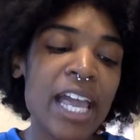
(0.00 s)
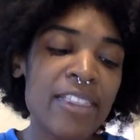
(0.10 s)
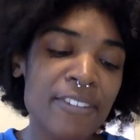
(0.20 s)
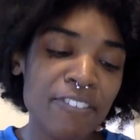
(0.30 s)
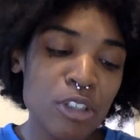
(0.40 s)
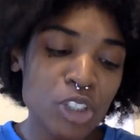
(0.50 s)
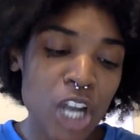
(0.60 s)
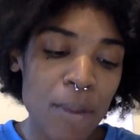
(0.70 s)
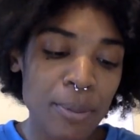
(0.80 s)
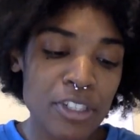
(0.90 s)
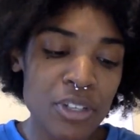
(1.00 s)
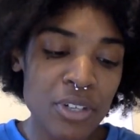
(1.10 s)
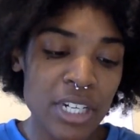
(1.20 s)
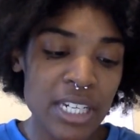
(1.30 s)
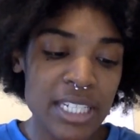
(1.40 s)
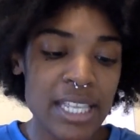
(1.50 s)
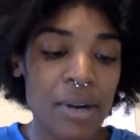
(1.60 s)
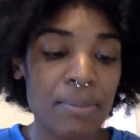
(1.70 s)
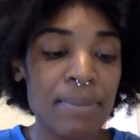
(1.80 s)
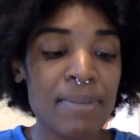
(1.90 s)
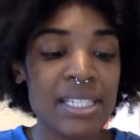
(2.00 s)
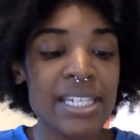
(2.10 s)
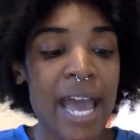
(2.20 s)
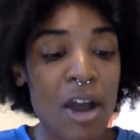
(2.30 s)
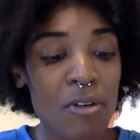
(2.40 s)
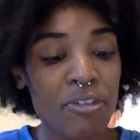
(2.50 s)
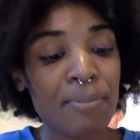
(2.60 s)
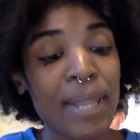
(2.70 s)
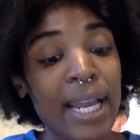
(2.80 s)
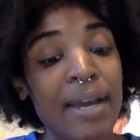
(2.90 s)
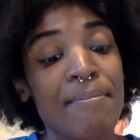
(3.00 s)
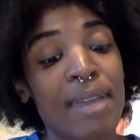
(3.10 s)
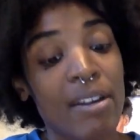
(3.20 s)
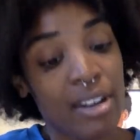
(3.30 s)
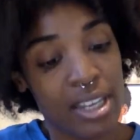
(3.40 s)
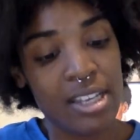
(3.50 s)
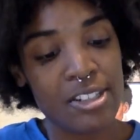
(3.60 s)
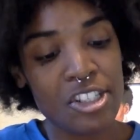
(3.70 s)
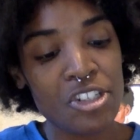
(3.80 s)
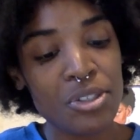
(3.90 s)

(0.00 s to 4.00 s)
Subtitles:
and the future opportunities that'll be missed out for Black Americans